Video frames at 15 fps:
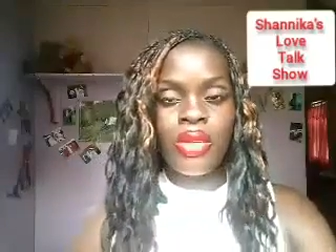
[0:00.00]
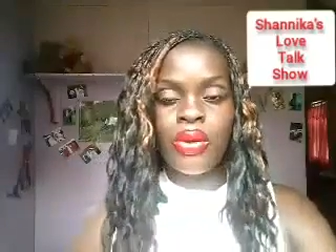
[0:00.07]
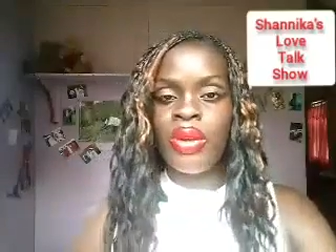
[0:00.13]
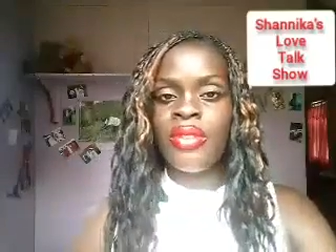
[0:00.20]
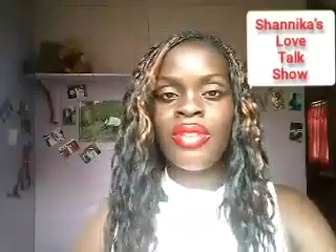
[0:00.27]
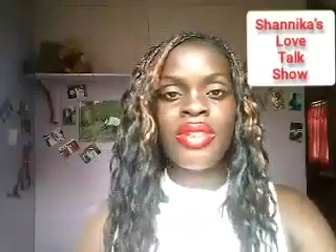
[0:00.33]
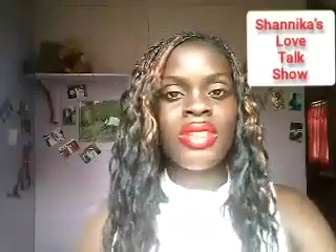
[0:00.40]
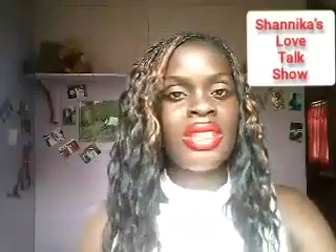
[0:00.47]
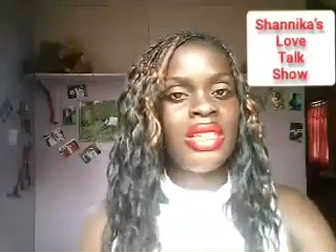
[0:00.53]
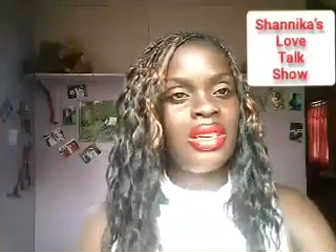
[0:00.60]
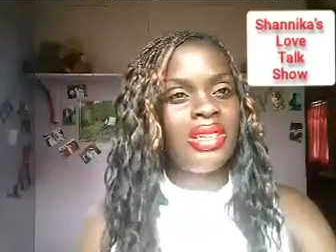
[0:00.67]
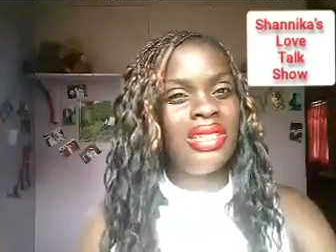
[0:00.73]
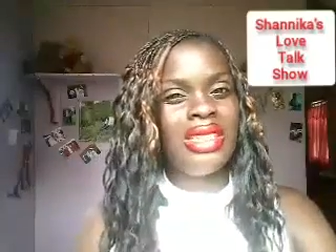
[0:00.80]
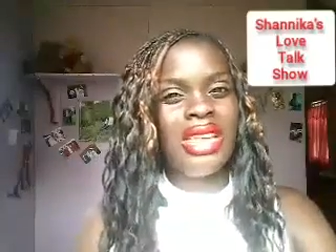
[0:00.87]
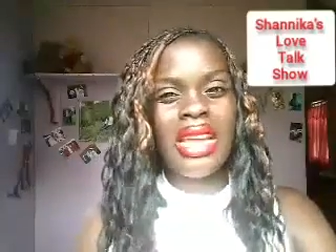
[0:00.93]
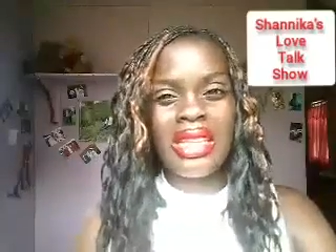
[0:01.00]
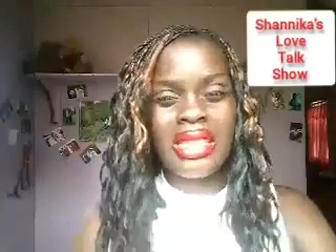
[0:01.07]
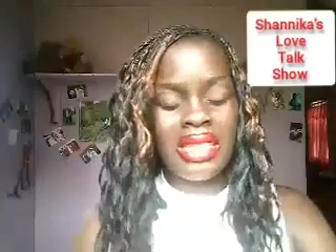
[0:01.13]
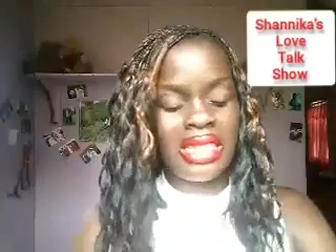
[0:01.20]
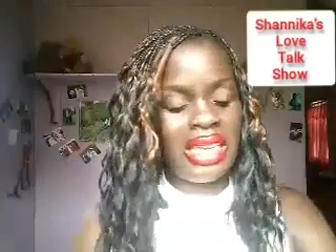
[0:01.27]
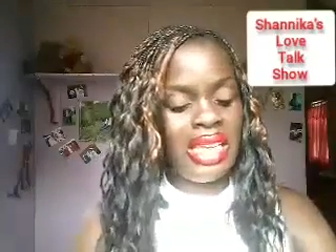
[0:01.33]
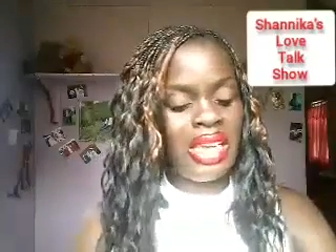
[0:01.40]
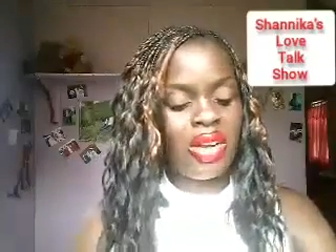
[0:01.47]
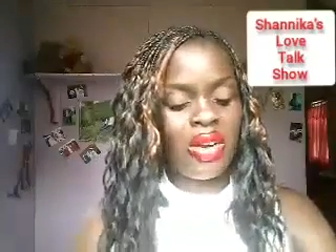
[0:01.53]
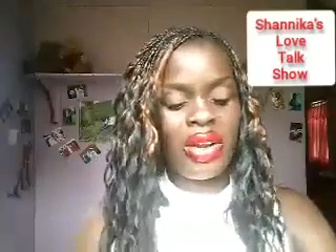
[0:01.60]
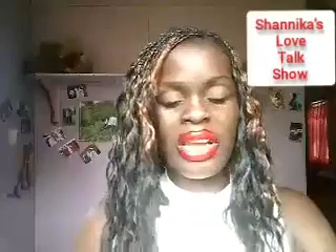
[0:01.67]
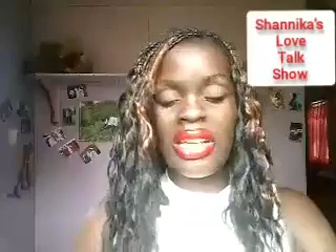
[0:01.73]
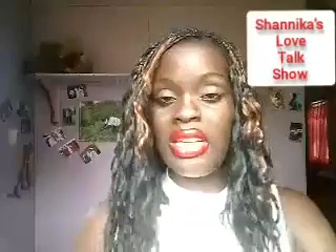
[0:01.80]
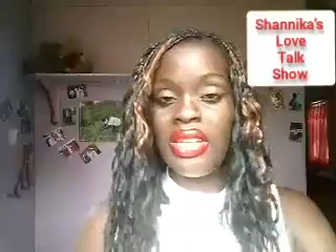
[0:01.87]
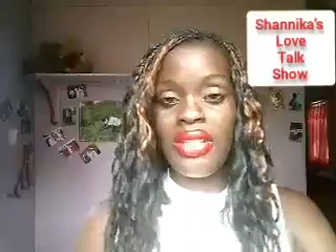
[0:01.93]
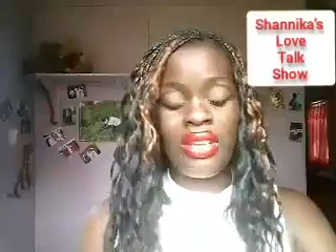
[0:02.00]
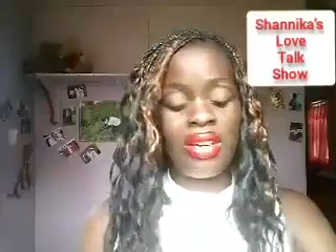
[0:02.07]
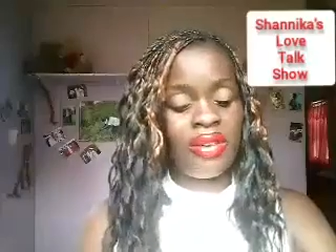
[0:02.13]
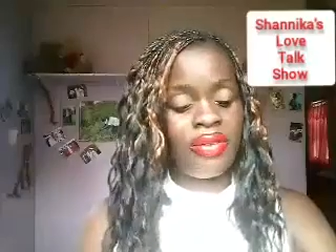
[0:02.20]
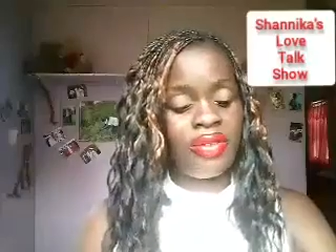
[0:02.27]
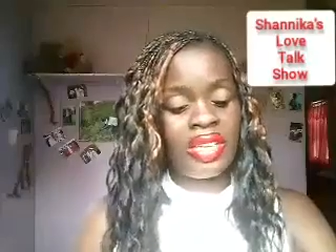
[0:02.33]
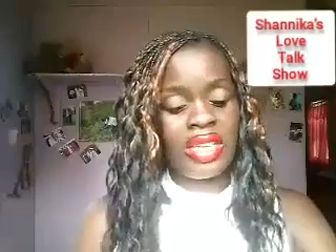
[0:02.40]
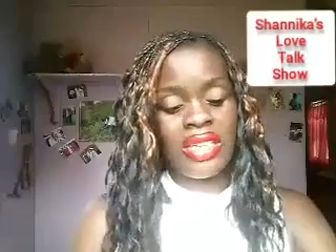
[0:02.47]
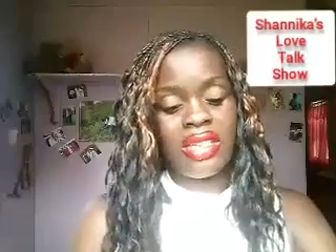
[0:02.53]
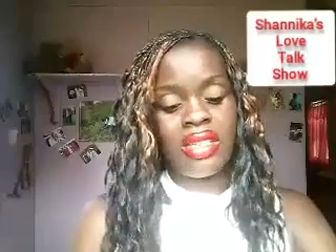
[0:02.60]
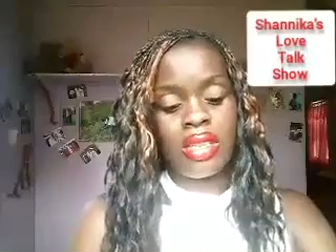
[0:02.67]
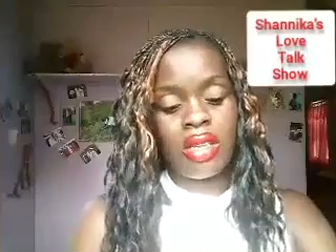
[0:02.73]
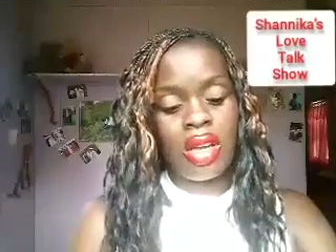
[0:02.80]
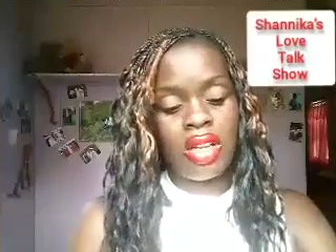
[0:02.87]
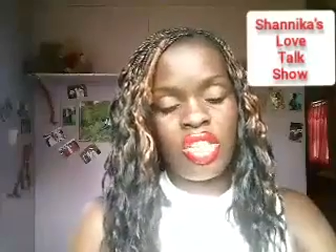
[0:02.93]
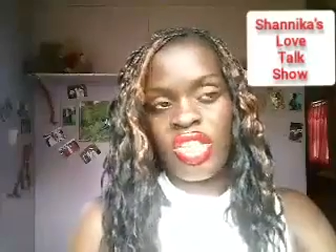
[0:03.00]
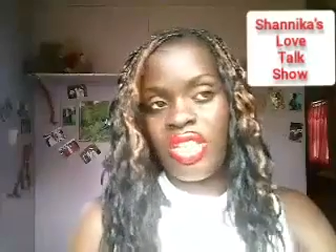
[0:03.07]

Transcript: you never see her texting or anything of that sort.